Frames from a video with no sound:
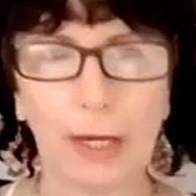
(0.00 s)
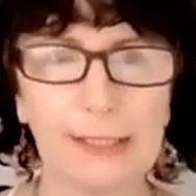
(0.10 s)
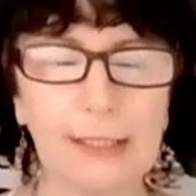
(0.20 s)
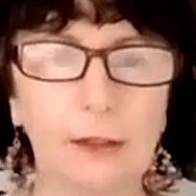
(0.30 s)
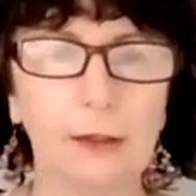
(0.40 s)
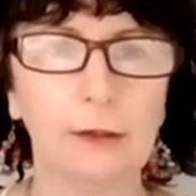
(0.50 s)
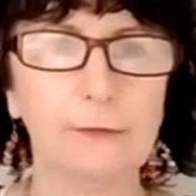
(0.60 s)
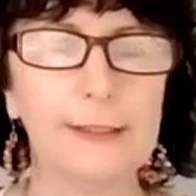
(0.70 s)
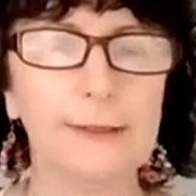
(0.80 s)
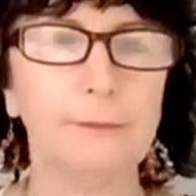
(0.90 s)
through to
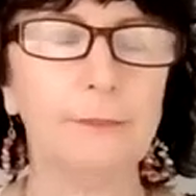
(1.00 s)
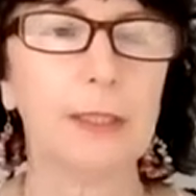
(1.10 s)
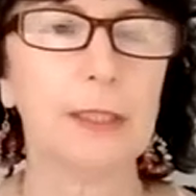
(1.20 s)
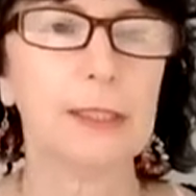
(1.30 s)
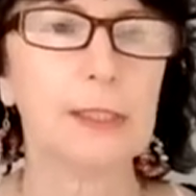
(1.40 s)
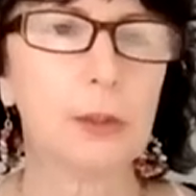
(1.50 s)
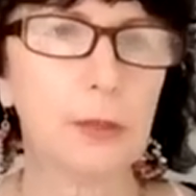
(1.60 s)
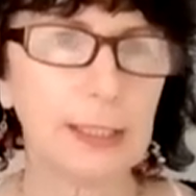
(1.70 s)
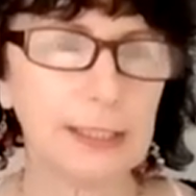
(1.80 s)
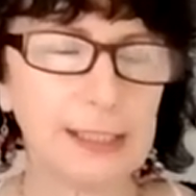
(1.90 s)
ourselves.
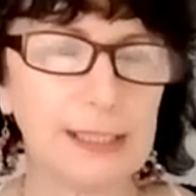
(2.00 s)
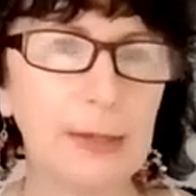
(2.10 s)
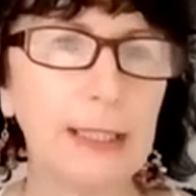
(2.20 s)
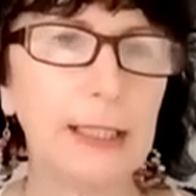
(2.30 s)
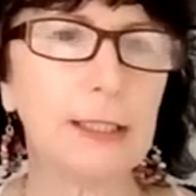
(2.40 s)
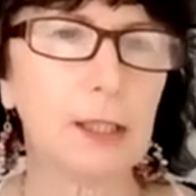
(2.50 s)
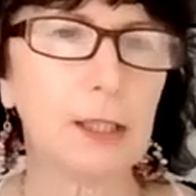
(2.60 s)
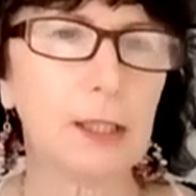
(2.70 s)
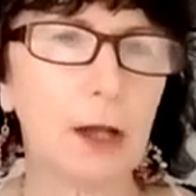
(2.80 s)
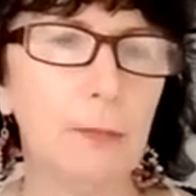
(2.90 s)
So it's
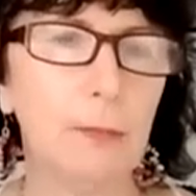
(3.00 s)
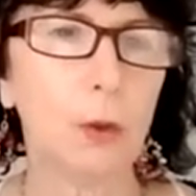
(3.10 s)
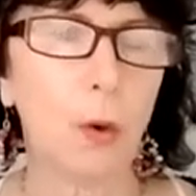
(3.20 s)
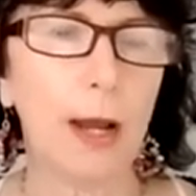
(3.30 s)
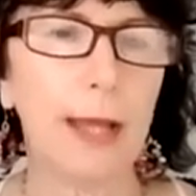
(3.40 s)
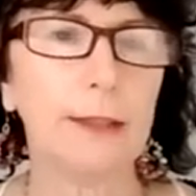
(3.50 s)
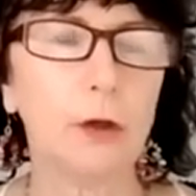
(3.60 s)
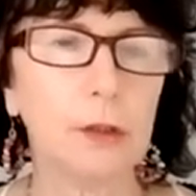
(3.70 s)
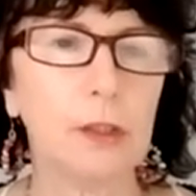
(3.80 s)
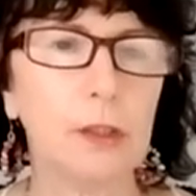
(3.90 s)
spending time
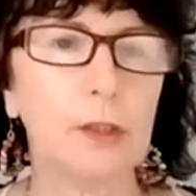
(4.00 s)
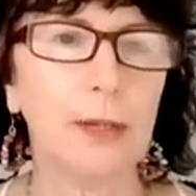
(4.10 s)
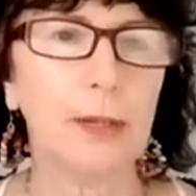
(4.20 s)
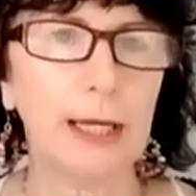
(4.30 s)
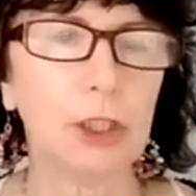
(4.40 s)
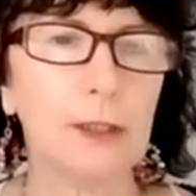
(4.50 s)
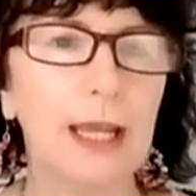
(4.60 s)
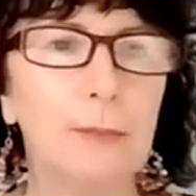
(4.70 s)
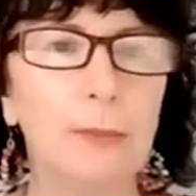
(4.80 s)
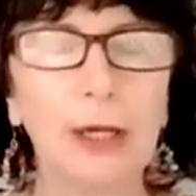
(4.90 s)
in quiet
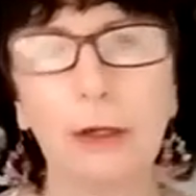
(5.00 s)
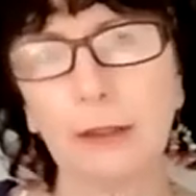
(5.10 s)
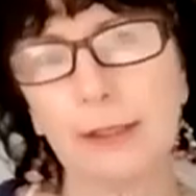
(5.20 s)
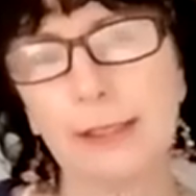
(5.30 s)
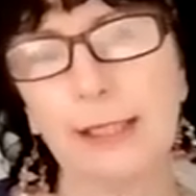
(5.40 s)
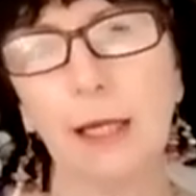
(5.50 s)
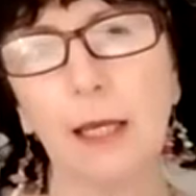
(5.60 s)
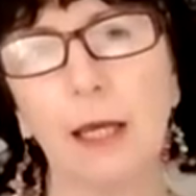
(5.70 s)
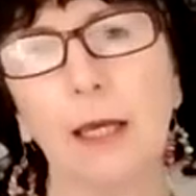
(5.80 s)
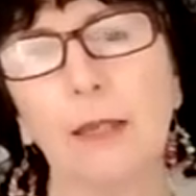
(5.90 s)
contemplation,
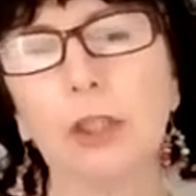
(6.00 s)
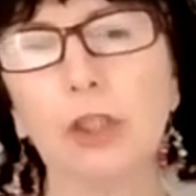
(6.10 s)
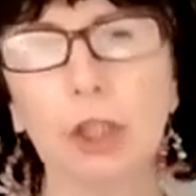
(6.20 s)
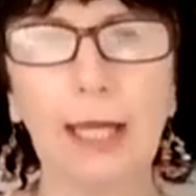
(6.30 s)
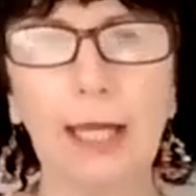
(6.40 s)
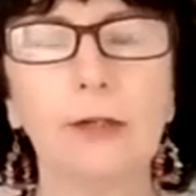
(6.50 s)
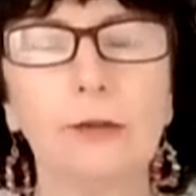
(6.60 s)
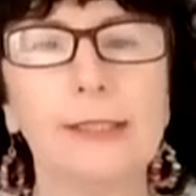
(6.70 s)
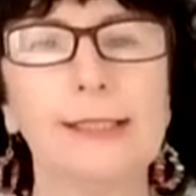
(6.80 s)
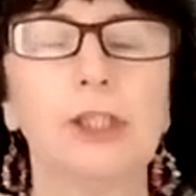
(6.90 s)
because
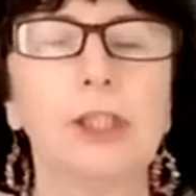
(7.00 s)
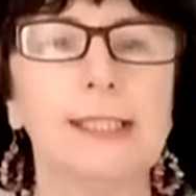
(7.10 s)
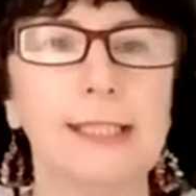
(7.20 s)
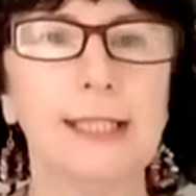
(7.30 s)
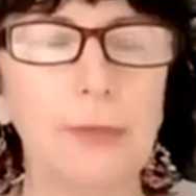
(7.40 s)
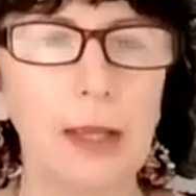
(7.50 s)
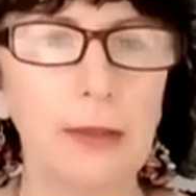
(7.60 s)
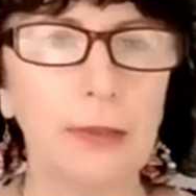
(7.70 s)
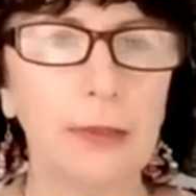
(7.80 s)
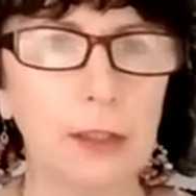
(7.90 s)
the jailor is
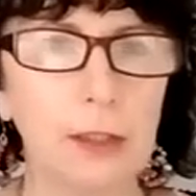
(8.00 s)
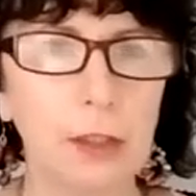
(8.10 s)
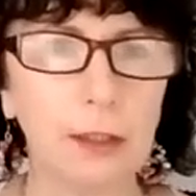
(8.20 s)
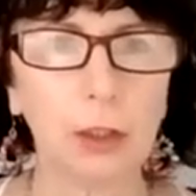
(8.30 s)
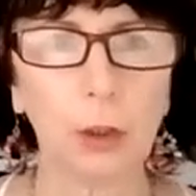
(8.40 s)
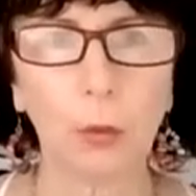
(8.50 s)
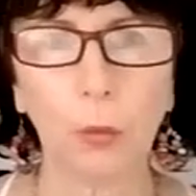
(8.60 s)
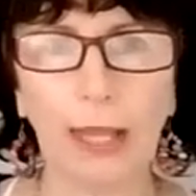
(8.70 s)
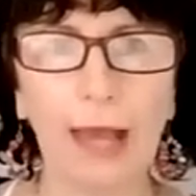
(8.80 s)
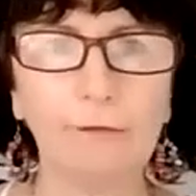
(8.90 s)
suggesting that,
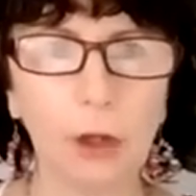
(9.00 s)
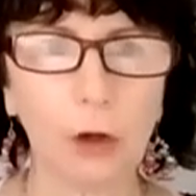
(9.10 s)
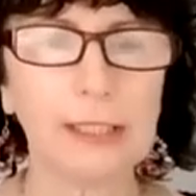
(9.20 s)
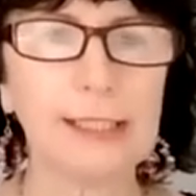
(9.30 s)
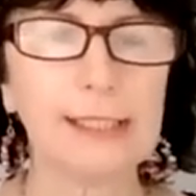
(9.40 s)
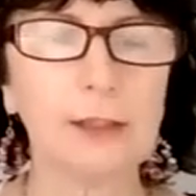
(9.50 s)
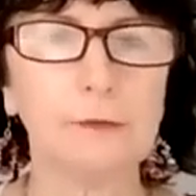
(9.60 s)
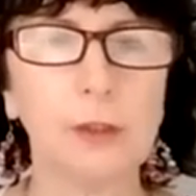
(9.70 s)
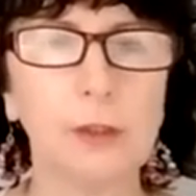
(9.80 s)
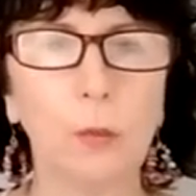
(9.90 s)
we have
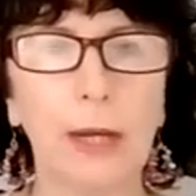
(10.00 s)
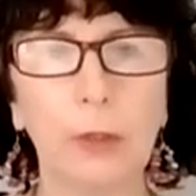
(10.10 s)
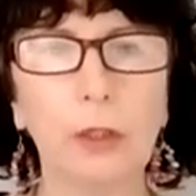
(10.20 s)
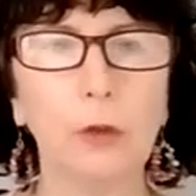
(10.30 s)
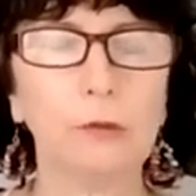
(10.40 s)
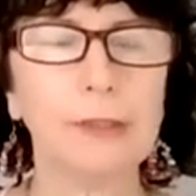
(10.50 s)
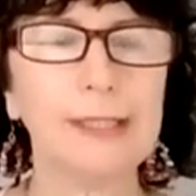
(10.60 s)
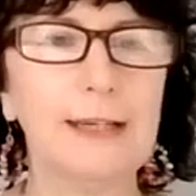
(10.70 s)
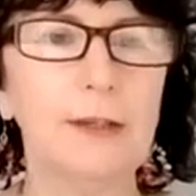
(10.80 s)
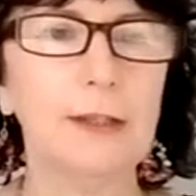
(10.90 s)
locked ourselves
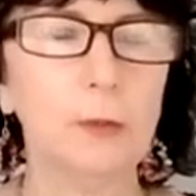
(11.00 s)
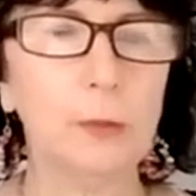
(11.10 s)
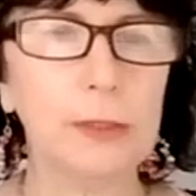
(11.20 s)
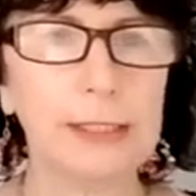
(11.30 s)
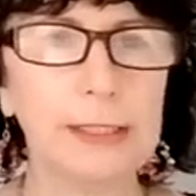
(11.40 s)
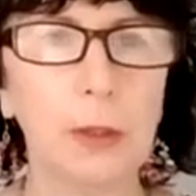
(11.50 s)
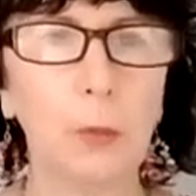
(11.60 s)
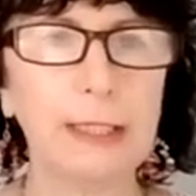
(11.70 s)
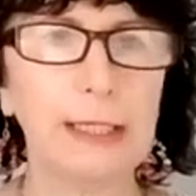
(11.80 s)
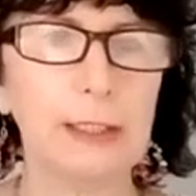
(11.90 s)
away. We're not receiving
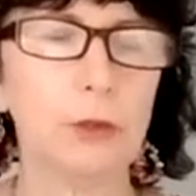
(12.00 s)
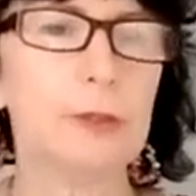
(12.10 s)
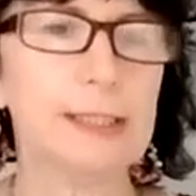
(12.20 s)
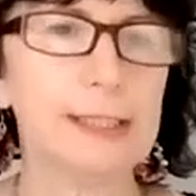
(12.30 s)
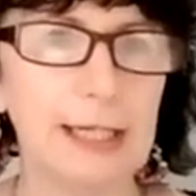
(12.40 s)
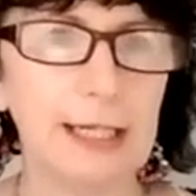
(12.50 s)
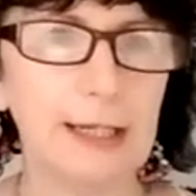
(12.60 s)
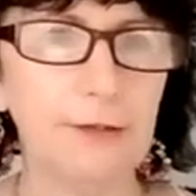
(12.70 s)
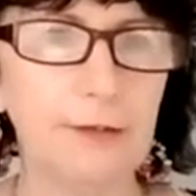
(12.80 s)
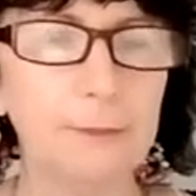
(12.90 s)
the wisdom that we need
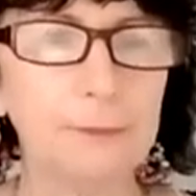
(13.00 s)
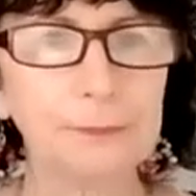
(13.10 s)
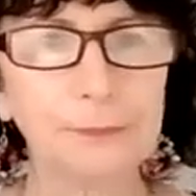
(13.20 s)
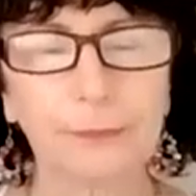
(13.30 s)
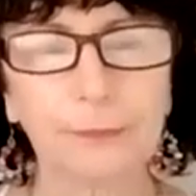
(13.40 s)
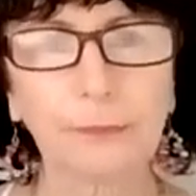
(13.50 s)
to receive.